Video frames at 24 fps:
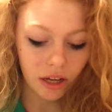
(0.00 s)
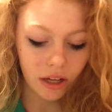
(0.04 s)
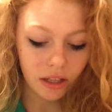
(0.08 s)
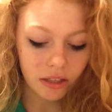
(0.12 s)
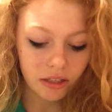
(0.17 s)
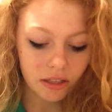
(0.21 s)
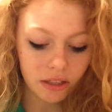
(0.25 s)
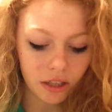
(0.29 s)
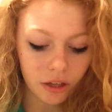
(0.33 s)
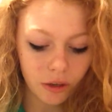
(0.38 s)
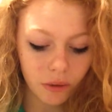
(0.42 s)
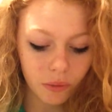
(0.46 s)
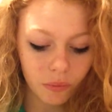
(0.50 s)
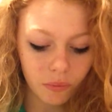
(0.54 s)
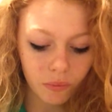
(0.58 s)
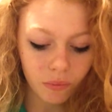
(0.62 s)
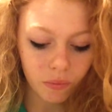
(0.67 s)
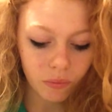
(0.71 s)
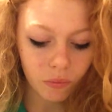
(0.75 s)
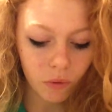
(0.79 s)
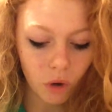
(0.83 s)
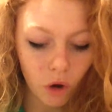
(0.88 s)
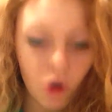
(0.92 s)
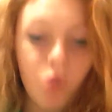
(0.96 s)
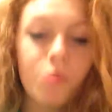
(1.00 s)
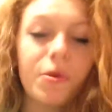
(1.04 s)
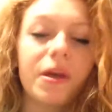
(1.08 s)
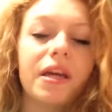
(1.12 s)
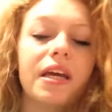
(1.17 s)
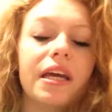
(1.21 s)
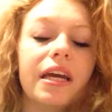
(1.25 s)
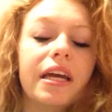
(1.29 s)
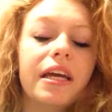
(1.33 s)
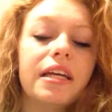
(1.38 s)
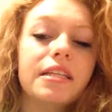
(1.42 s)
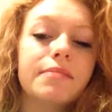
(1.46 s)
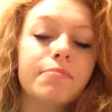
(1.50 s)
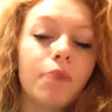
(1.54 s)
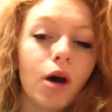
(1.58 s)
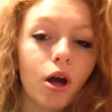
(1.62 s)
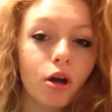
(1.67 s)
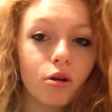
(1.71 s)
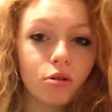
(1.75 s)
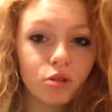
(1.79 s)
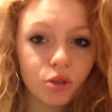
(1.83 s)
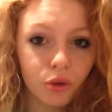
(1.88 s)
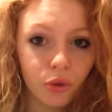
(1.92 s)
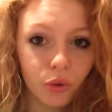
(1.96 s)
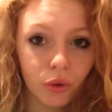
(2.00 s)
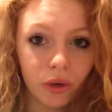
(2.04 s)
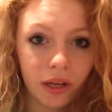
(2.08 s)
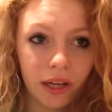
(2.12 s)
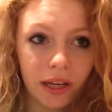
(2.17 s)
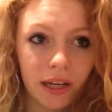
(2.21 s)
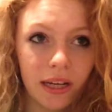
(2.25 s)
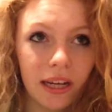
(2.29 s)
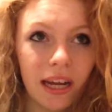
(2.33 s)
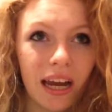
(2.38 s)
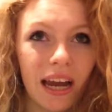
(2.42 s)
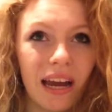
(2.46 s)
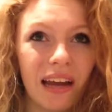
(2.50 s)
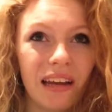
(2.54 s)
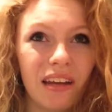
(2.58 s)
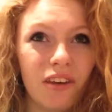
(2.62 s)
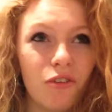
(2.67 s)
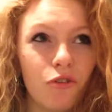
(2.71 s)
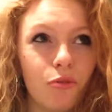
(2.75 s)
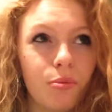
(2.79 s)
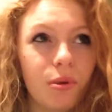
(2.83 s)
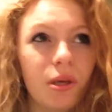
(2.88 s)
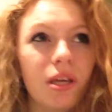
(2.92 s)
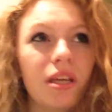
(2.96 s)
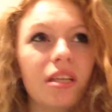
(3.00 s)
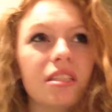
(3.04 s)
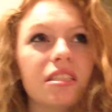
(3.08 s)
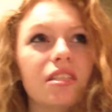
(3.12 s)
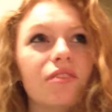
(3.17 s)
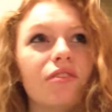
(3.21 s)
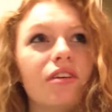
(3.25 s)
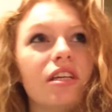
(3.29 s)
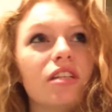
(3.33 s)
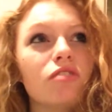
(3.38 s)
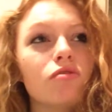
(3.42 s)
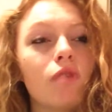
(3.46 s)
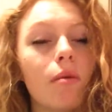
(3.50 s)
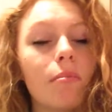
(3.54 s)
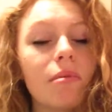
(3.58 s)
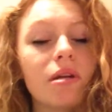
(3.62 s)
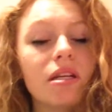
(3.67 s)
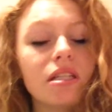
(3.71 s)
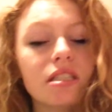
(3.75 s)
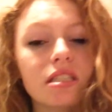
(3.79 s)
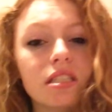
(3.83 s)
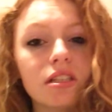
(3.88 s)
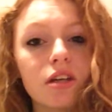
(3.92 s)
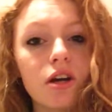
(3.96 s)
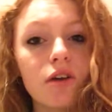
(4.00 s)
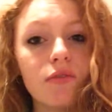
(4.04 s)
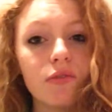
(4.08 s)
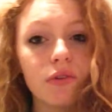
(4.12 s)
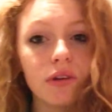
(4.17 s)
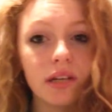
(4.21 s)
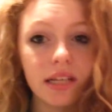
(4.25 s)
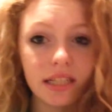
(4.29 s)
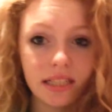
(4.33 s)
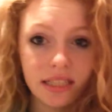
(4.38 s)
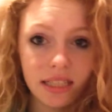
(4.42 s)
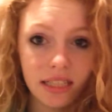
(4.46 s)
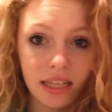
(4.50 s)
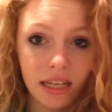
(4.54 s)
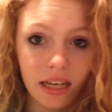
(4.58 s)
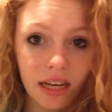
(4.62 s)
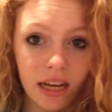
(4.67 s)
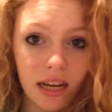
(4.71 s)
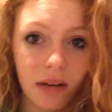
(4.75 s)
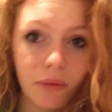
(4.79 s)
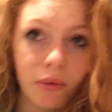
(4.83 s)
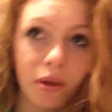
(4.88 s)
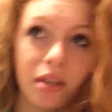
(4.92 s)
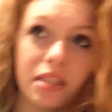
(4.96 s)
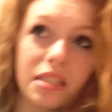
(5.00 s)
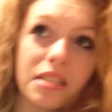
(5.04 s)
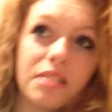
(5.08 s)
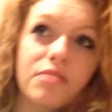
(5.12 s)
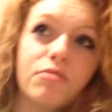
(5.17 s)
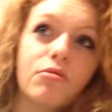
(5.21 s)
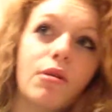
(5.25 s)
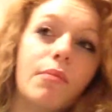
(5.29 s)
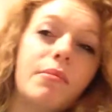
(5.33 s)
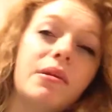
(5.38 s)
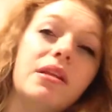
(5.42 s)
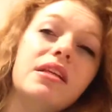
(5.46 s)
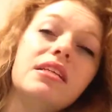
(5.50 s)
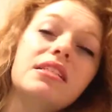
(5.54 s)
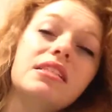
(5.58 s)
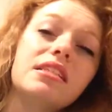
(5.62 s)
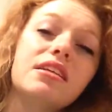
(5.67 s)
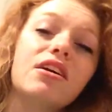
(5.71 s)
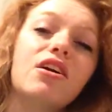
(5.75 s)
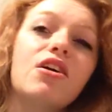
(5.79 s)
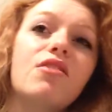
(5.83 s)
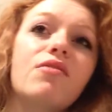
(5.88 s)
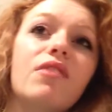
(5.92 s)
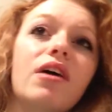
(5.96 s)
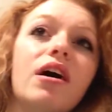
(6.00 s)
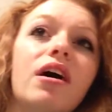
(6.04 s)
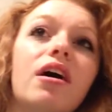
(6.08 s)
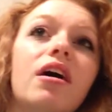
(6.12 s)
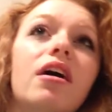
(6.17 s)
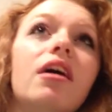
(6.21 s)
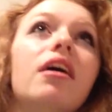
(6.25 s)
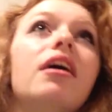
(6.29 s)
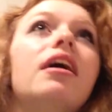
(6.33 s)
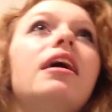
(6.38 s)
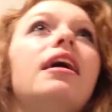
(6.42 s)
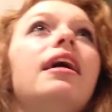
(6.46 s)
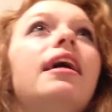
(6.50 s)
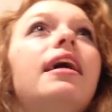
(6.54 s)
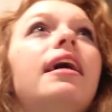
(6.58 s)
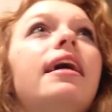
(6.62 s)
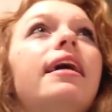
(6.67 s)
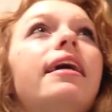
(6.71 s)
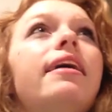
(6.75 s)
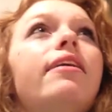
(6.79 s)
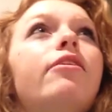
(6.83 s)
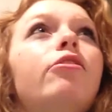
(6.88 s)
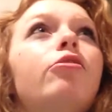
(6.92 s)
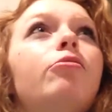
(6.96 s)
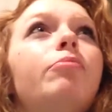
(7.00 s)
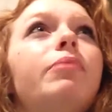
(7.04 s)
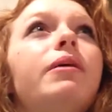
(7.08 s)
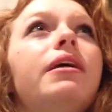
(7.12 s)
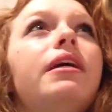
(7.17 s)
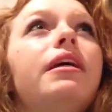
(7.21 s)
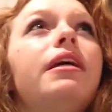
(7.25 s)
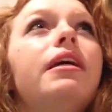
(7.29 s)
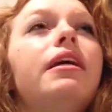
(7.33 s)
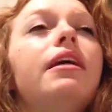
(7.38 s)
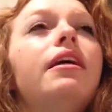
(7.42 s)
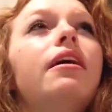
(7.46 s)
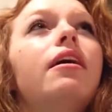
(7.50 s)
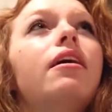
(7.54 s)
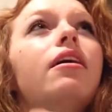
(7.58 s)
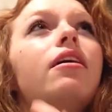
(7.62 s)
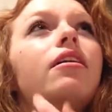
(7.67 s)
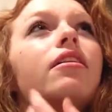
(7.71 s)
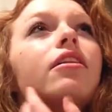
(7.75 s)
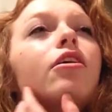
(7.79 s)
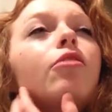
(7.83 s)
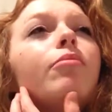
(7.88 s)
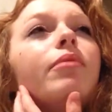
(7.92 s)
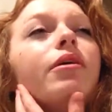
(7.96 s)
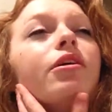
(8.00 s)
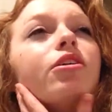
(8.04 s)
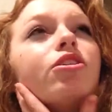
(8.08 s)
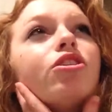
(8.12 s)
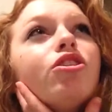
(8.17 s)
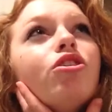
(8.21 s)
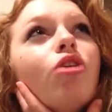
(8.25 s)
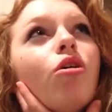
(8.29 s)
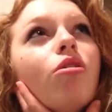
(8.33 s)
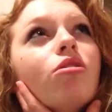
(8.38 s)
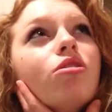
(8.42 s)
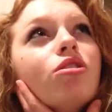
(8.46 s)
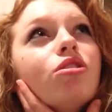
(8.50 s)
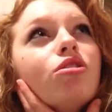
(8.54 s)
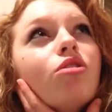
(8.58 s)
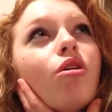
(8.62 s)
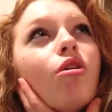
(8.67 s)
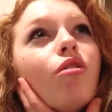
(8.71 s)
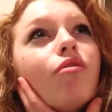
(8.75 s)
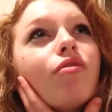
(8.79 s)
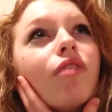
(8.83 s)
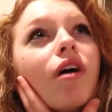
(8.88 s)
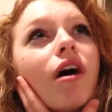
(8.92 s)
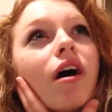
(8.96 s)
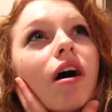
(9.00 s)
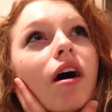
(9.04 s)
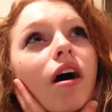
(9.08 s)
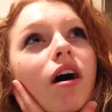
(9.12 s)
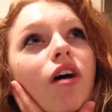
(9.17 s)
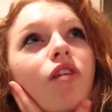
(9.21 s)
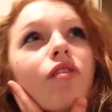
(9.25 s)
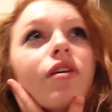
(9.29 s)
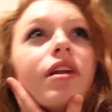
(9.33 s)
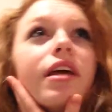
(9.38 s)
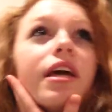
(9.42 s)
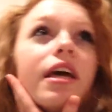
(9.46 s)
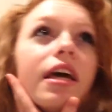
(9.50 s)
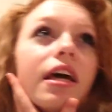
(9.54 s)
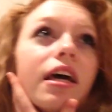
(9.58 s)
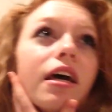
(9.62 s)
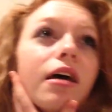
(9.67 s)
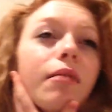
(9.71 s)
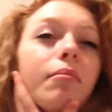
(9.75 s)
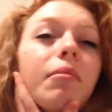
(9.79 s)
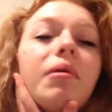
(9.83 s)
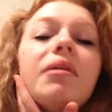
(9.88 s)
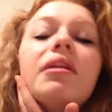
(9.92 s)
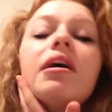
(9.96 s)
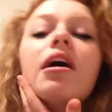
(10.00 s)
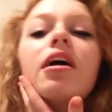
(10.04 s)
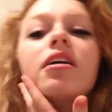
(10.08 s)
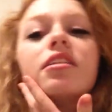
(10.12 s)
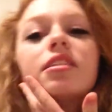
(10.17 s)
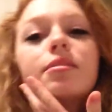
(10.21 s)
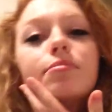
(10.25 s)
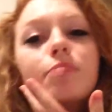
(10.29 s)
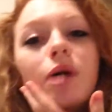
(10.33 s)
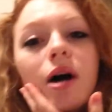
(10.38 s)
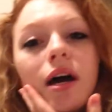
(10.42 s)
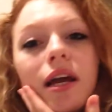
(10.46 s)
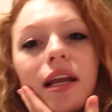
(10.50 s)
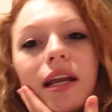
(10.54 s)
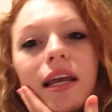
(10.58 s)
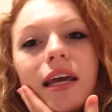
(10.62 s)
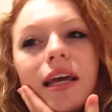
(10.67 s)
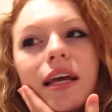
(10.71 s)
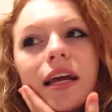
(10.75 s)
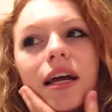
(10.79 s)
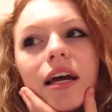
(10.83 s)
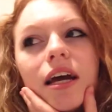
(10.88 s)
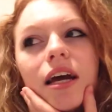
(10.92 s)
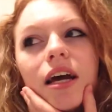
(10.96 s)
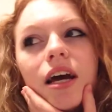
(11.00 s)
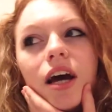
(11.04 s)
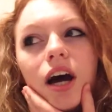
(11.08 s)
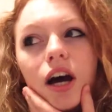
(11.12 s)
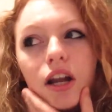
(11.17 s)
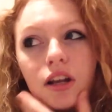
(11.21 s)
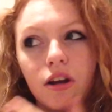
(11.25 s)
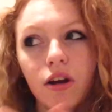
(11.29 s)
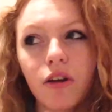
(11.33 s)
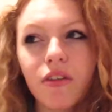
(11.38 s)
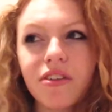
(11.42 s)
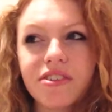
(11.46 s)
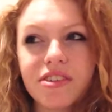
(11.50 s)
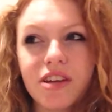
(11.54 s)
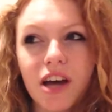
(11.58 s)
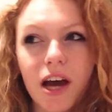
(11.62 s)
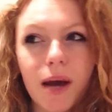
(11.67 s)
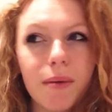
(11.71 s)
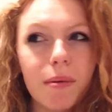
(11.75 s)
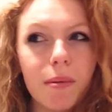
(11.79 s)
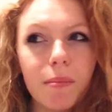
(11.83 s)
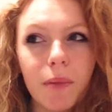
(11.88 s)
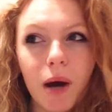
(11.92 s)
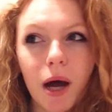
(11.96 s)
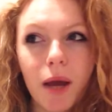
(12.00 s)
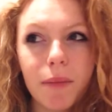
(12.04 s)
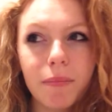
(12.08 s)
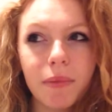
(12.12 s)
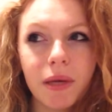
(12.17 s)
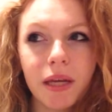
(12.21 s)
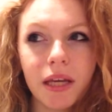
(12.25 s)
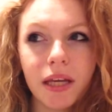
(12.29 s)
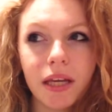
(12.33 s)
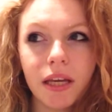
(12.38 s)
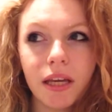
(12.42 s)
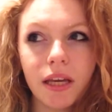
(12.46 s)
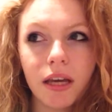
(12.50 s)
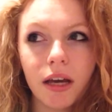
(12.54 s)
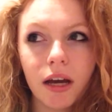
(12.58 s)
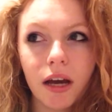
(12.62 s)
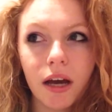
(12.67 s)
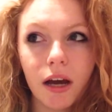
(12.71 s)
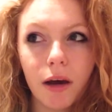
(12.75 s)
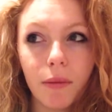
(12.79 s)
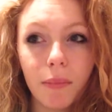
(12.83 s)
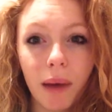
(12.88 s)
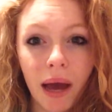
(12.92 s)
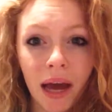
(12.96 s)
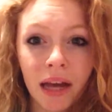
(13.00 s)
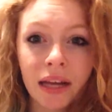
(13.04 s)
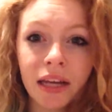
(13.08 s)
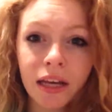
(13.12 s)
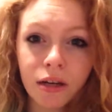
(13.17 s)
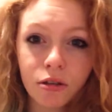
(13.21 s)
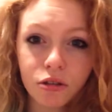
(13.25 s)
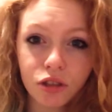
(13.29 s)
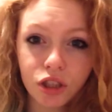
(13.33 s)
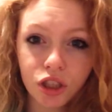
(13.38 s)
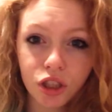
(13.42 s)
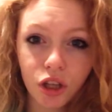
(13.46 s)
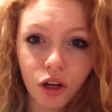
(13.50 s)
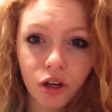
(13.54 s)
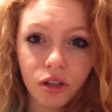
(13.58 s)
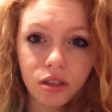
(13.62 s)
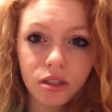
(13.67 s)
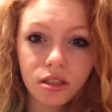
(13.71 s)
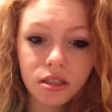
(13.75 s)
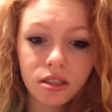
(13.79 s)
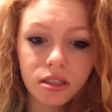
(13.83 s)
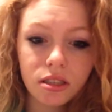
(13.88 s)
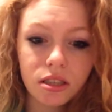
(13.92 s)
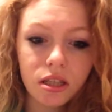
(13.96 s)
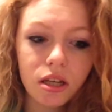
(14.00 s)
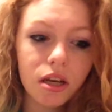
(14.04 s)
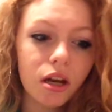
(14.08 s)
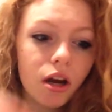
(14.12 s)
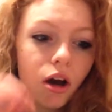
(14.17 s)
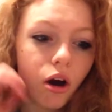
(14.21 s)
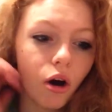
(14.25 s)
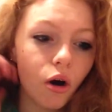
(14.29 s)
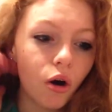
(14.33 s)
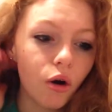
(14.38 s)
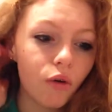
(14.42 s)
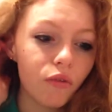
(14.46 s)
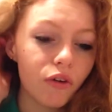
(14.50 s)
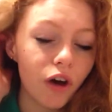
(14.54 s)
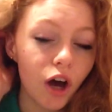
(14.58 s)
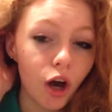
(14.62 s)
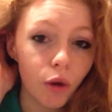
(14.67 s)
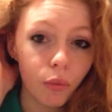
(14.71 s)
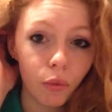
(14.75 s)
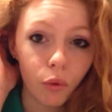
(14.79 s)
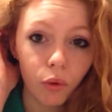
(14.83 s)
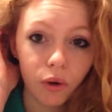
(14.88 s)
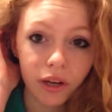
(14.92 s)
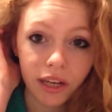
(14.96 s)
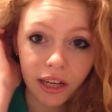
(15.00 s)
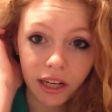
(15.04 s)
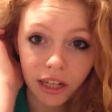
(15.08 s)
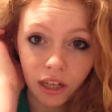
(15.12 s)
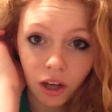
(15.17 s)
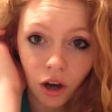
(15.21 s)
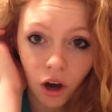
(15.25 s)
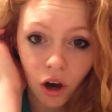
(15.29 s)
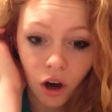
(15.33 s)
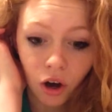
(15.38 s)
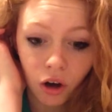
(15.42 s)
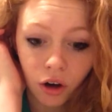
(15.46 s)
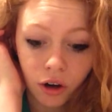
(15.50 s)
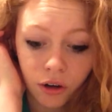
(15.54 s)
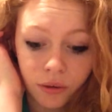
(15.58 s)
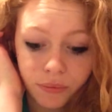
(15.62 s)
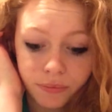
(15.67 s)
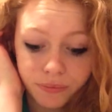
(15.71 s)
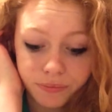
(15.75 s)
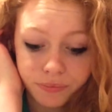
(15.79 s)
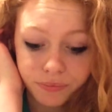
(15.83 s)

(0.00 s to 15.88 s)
So what will be is Michael talking, and it will be as if he's reminiscing over Alicia, and as he's reminiscing over her, there'll be shots of her and him and her smiling. A lot of the time it might be handheld shots of her walking along,